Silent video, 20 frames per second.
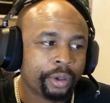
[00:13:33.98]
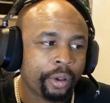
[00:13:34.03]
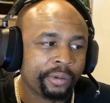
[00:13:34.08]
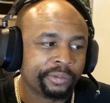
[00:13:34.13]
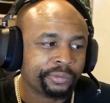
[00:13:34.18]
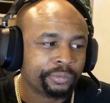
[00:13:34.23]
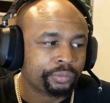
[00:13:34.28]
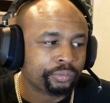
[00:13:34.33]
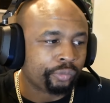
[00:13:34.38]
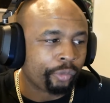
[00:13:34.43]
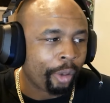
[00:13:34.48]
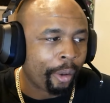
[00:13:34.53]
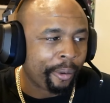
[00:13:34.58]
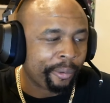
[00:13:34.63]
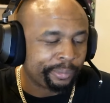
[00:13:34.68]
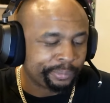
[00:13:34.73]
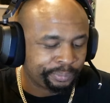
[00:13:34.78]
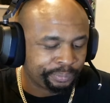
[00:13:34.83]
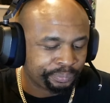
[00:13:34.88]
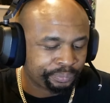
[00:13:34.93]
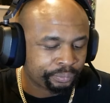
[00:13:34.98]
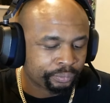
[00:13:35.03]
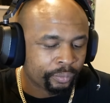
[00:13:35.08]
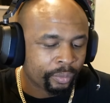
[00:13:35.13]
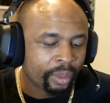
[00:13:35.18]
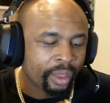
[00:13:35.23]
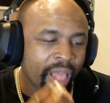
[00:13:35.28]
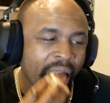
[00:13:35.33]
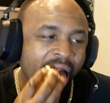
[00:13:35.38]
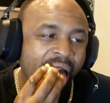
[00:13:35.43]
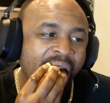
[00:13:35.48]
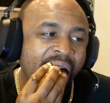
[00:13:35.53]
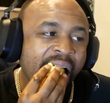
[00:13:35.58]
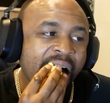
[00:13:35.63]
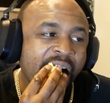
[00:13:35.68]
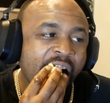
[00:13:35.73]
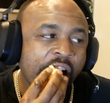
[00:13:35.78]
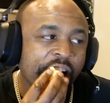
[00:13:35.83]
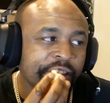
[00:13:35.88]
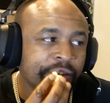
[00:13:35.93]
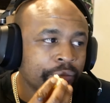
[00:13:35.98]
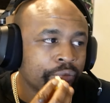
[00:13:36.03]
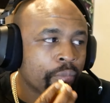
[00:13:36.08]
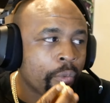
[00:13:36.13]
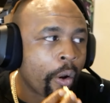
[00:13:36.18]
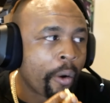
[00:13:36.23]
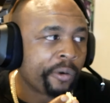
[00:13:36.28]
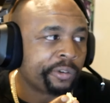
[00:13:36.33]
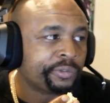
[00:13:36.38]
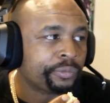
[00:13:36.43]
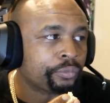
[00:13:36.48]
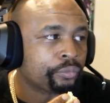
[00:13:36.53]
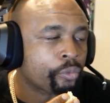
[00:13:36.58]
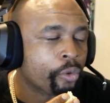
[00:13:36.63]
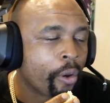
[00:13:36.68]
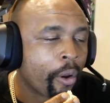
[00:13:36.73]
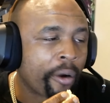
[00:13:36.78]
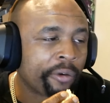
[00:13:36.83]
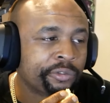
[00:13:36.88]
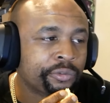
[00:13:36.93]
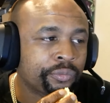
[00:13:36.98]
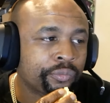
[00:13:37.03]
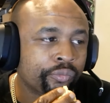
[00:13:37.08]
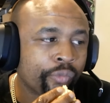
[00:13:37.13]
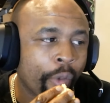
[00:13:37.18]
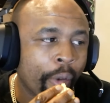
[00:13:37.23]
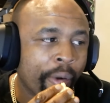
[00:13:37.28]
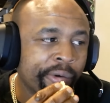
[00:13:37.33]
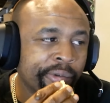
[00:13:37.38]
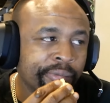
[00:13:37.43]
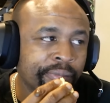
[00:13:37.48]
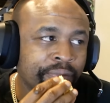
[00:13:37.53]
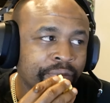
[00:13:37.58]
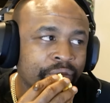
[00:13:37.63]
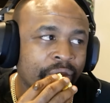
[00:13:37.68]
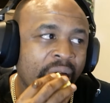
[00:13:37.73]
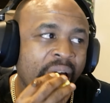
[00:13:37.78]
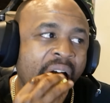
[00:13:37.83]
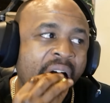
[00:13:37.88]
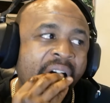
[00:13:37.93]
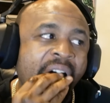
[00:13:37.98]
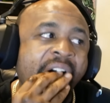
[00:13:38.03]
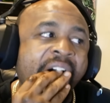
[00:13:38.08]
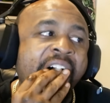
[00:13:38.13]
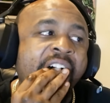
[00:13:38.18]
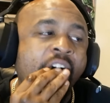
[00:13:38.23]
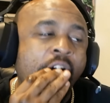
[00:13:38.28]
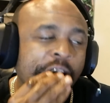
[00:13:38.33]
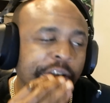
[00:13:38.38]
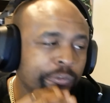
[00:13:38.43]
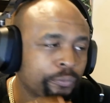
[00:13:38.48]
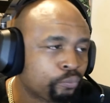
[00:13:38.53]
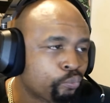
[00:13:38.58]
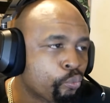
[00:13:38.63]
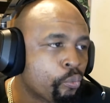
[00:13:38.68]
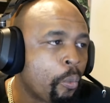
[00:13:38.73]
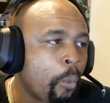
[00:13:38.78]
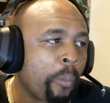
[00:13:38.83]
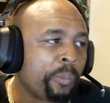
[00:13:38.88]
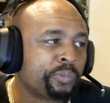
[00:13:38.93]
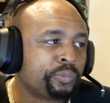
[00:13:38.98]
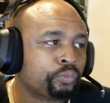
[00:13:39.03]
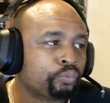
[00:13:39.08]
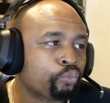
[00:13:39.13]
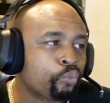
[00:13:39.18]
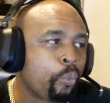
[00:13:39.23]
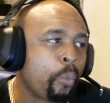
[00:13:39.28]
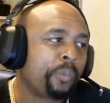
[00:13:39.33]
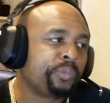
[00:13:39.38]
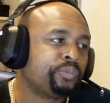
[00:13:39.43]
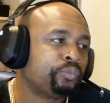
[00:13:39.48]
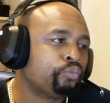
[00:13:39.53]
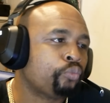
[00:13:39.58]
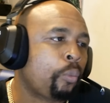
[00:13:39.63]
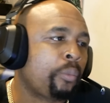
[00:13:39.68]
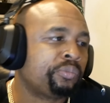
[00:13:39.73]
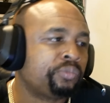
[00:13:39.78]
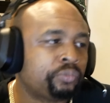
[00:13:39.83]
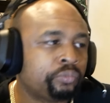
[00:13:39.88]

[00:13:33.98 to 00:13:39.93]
one of the oldest restaurants in the city, one of the oldest restaurants, I believe, in America. It